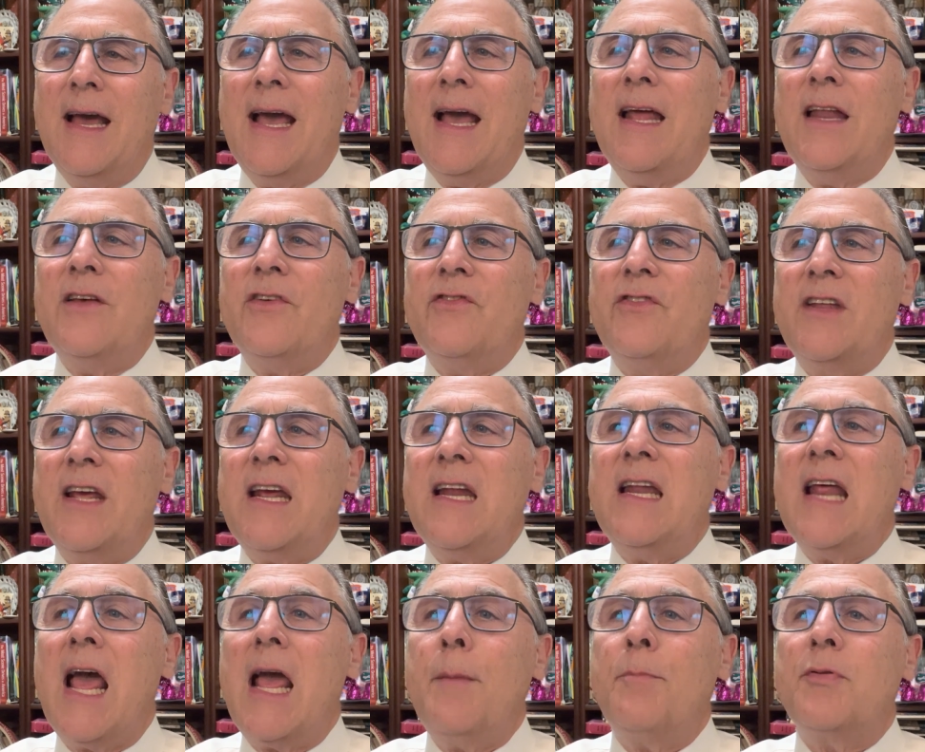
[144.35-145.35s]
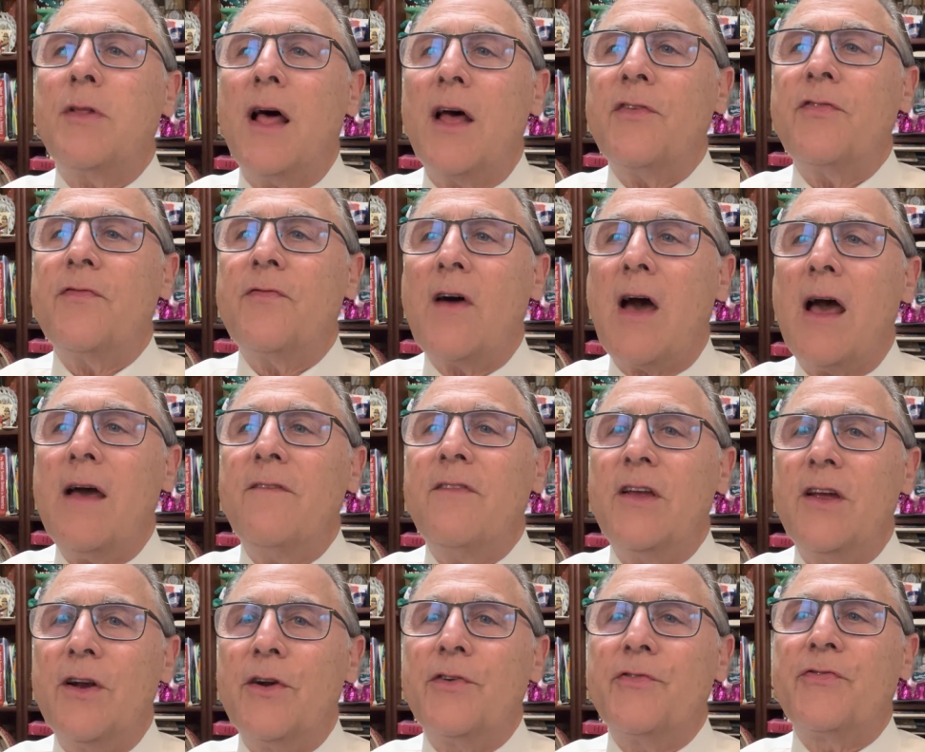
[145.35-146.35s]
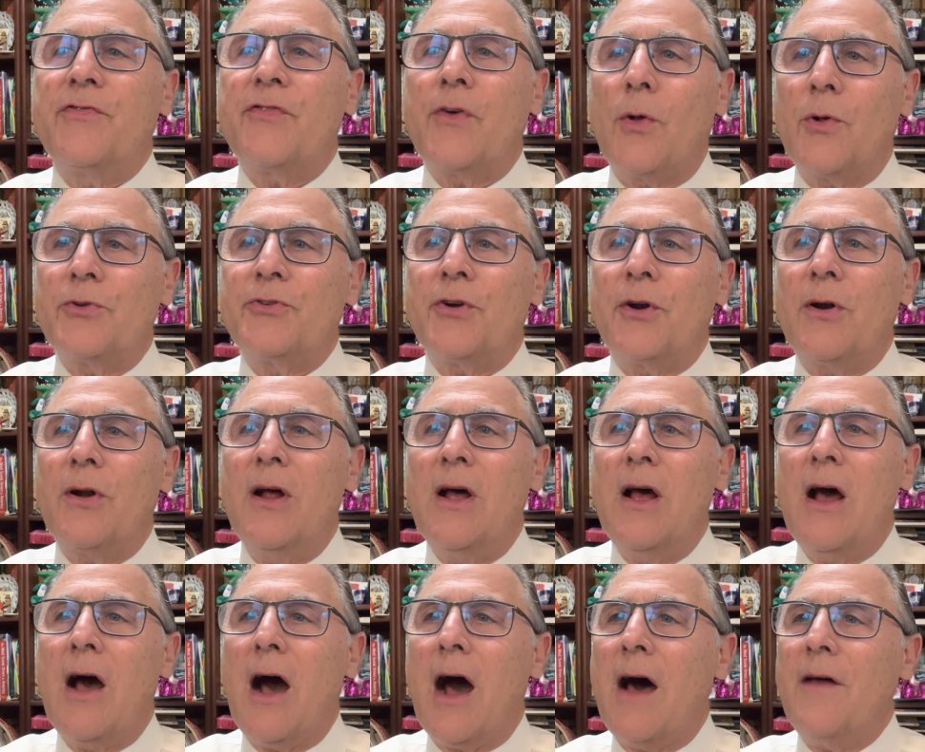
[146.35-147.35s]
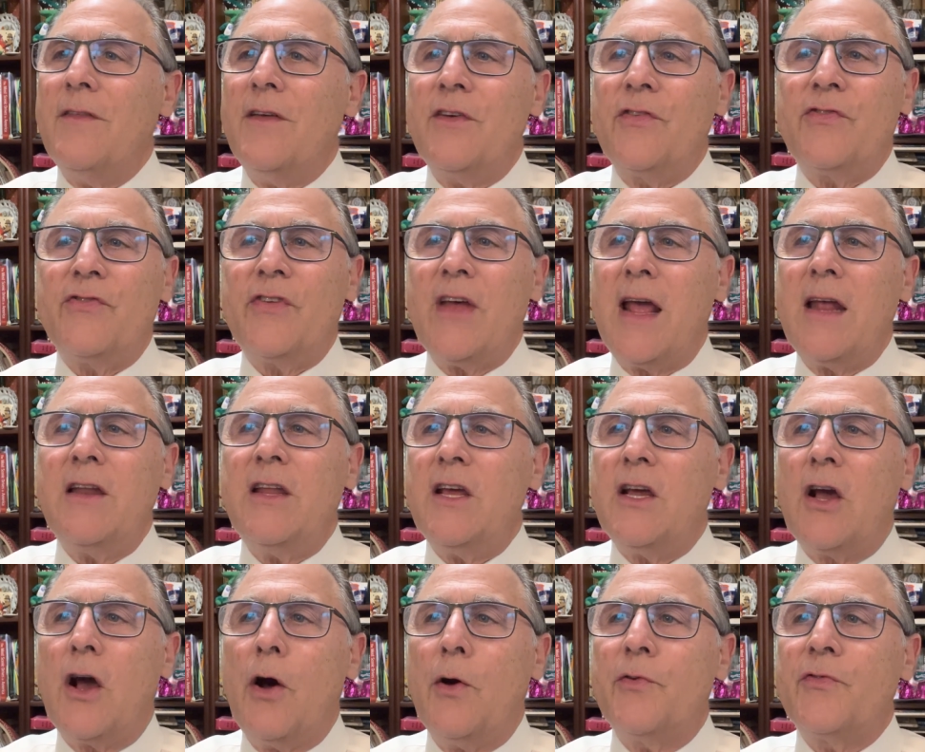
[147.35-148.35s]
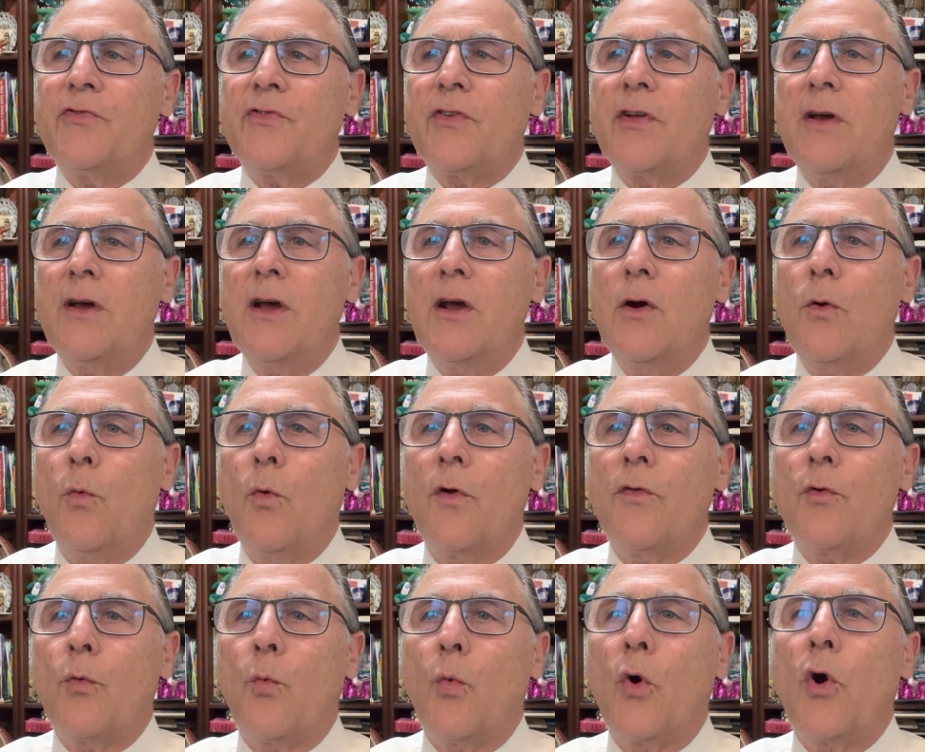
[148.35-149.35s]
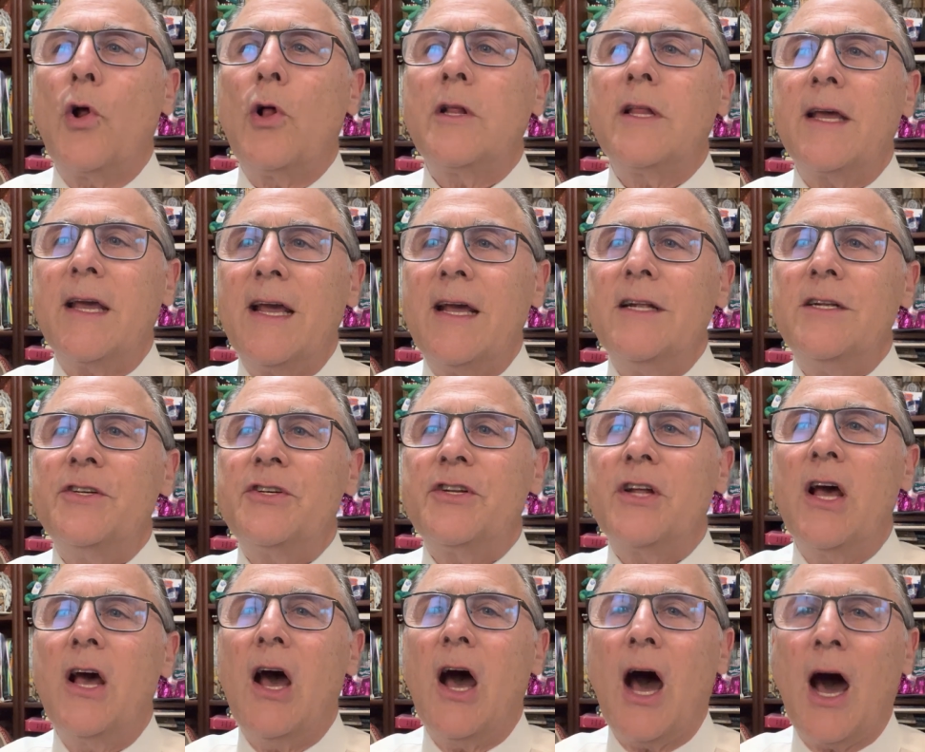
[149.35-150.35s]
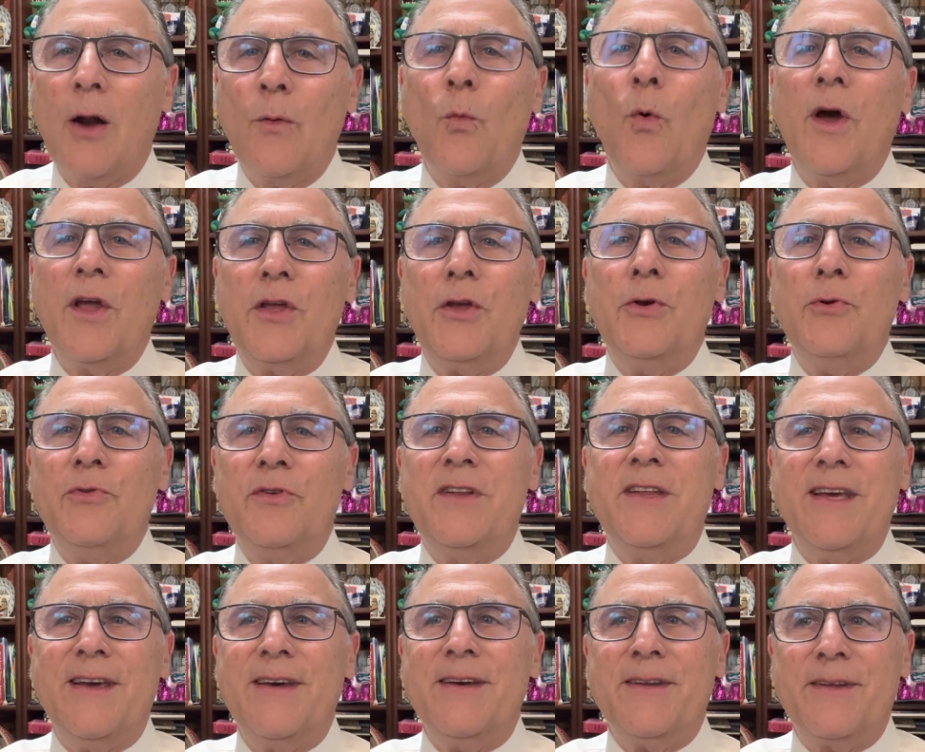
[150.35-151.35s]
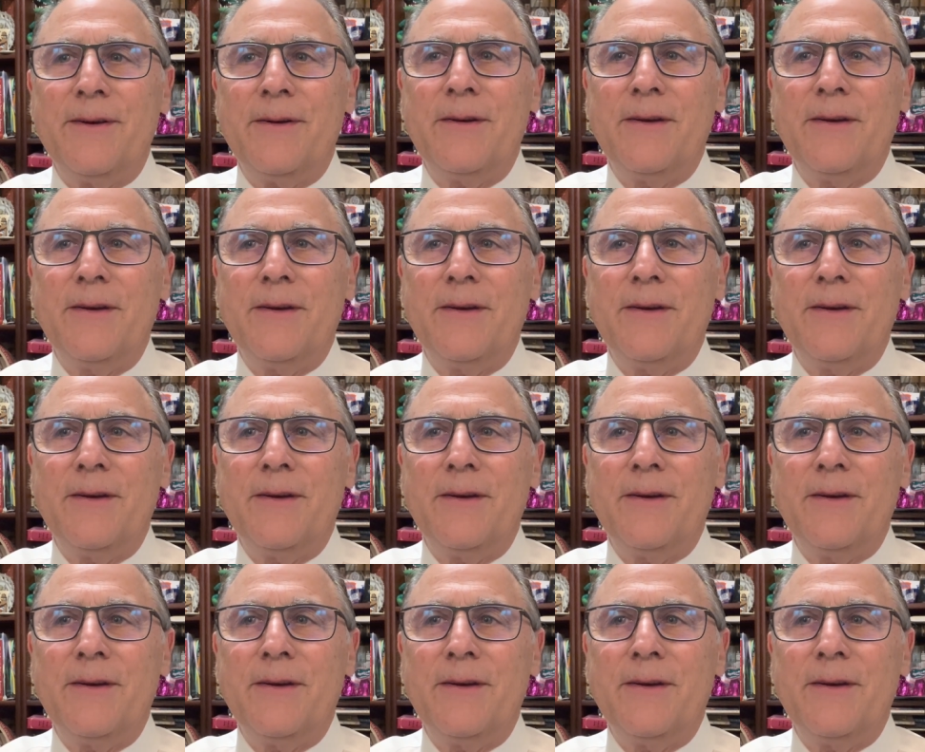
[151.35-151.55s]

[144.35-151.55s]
It is D-Day plus 5 years, soldier, on this sandy coast where the world hinged on what you did.